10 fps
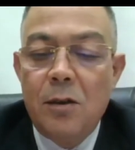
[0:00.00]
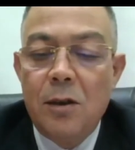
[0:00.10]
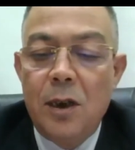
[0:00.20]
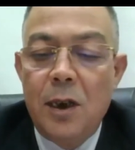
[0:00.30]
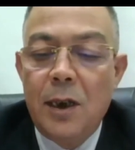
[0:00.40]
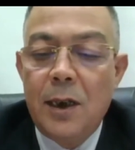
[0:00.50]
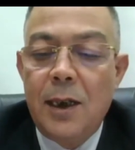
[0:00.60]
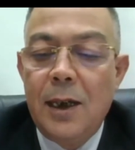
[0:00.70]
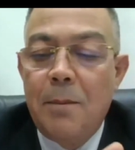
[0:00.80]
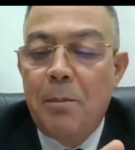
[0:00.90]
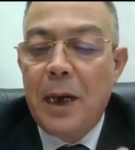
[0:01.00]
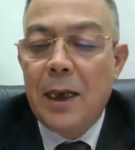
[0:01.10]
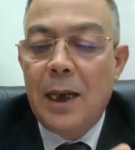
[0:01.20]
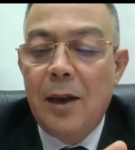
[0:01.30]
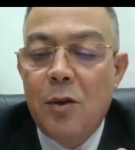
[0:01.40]
And the
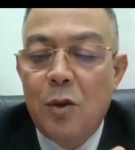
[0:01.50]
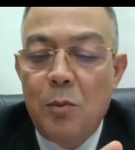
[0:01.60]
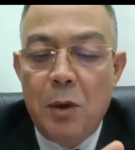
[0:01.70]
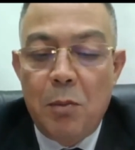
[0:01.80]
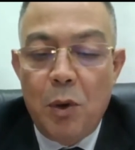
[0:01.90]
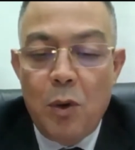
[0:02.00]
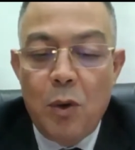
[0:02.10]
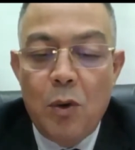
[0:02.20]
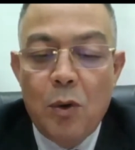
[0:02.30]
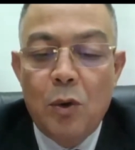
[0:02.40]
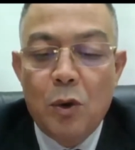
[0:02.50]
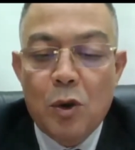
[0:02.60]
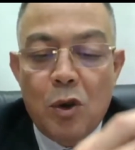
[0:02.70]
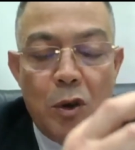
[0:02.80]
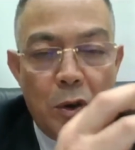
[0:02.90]
commission will
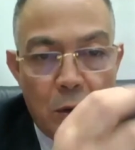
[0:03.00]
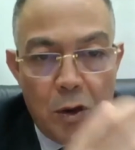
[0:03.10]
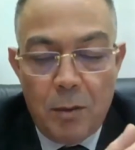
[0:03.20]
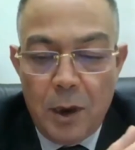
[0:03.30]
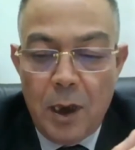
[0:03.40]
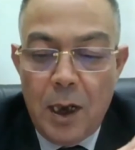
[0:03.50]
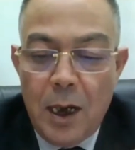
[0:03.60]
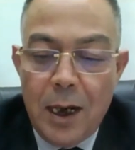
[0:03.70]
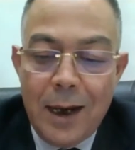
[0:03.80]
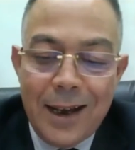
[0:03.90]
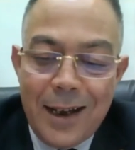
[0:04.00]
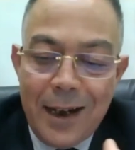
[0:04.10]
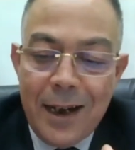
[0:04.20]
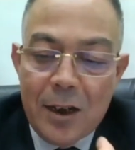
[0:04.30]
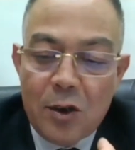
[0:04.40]
make the
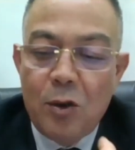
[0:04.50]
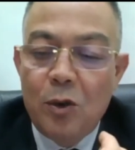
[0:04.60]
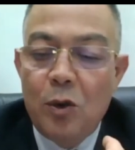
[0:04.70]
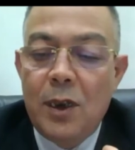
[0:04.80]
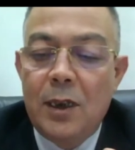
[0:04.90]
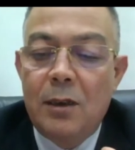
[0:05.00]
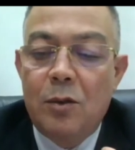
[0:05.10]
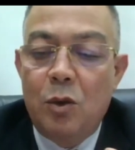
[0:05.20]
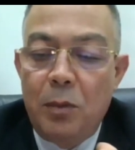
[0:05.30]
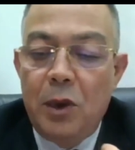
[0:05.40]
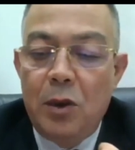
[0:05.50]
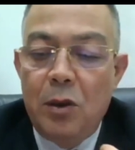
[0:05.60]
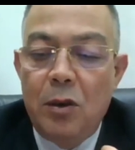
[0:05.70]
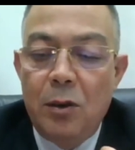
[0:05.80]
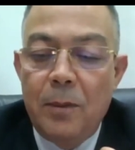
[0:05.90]
important decisions that
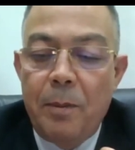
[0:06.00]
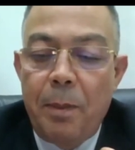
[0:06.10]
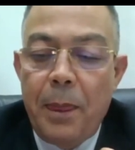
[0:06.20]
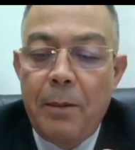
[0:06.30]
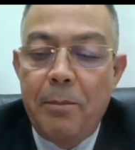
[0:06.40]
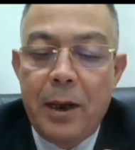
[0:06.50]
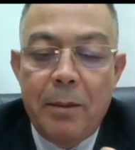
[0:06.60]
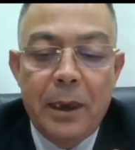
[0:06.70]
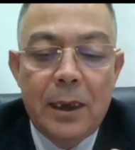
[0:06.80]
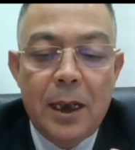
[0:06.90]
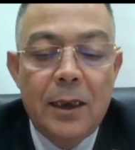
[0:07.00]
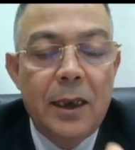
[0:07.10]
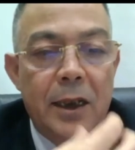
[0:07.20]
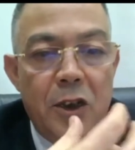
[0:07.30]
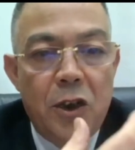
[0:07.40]
have an impact on the blue economy.
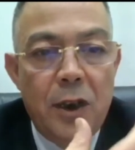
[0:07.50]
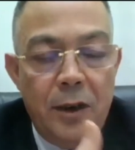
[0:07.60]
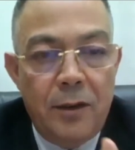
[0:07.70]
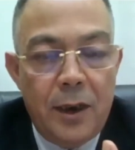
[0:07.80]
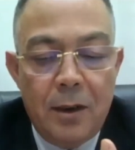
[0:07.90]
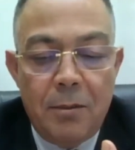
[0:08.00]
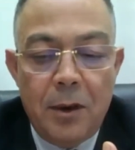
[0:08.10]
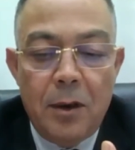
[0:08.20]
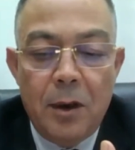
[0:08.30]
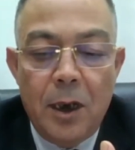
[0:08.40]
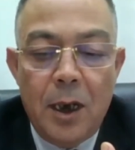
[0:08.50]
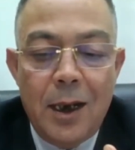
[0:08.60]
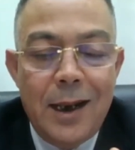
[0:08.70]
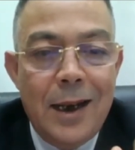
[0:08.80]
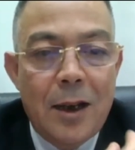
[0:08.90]
Creating
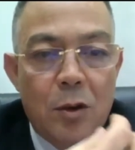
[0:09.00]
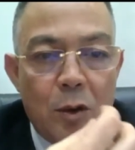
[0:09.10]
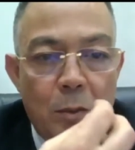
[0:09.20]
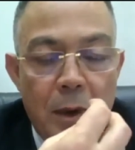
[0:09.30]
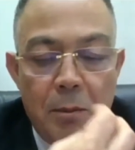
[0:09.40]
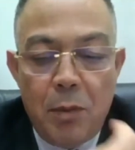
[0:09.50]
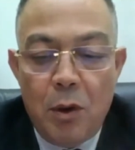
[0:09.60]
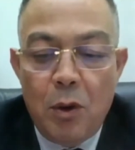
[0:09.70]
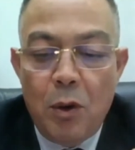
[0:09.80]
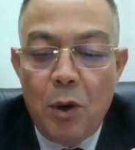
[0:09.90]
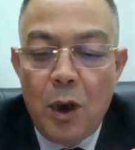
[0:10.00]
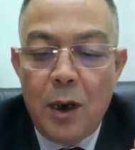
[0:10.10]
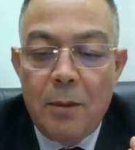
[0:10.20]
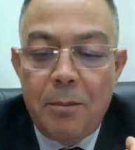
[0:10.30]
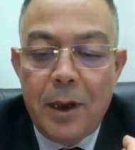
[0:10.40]
this commission will allow
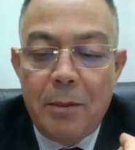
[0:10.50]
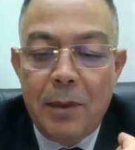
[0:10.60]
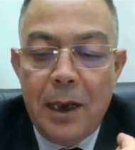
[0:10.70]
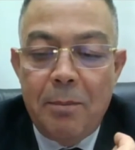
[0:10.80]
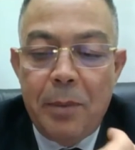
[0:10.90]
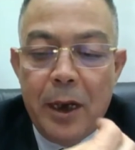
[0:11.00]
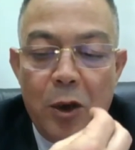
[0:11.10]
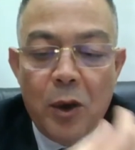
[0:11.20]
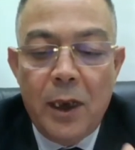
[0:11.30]
for us to